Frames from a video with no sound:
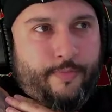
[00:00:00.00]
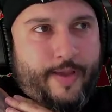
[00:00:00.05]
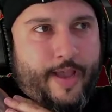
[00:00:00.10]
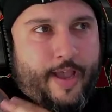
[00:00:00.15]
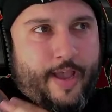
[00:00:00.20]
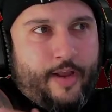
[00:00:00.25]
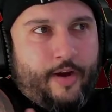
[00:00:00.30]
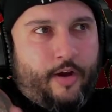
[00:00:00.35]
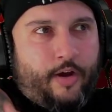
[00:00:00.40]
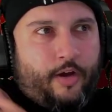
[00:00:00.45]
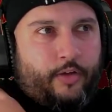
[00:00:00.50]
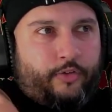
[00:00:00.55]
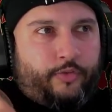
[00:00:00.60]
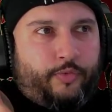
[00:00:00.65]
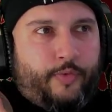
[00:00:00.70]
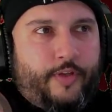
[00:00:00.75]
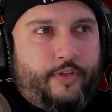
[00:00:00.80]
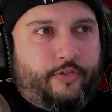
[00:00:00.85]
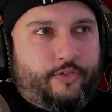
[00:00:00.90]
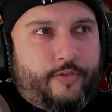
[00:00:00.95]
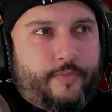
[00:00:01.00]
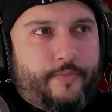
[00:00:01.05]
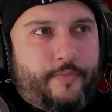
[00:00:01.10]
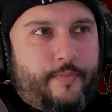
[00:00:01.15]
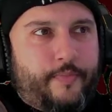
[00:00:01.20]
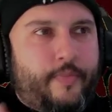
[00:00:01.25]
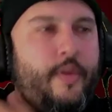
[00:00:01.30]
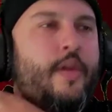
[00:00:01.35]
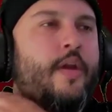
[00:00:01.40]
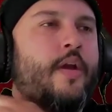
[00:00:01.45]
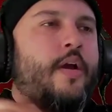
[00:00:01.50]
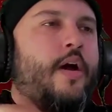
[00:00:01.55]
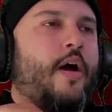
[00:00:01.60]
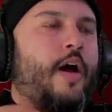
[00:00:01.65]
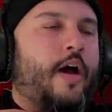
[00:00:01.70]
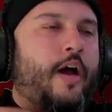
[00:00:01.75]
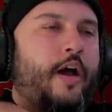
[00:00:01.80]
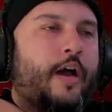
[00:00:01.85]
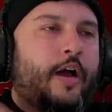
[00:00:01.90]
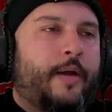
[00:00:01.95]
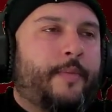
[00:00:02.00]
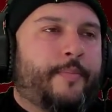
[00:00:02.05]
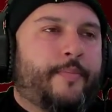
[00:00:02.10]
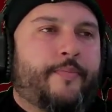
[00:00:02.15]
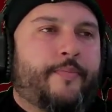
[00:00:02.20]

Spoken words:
and on Twitch. The